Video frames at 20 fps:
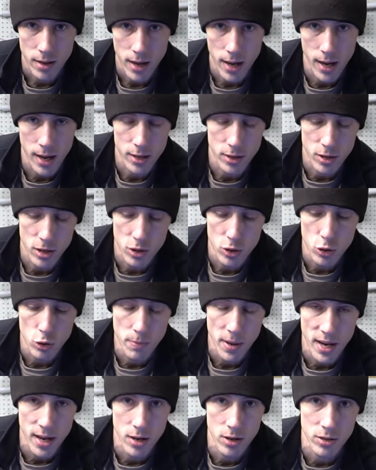at two
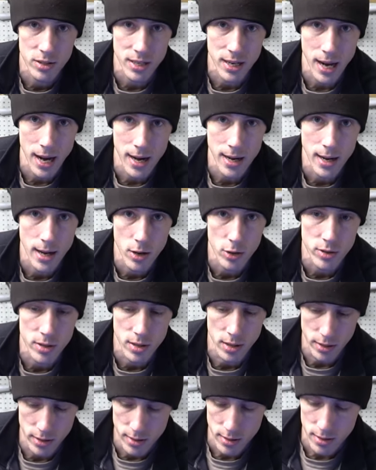pounds, eight
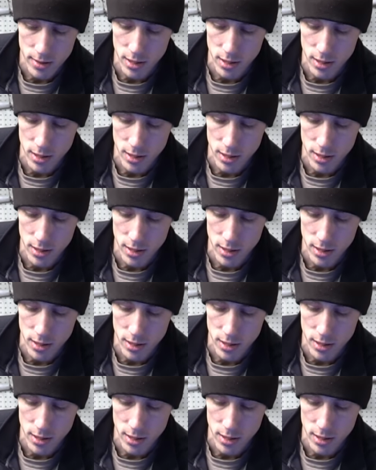ounces.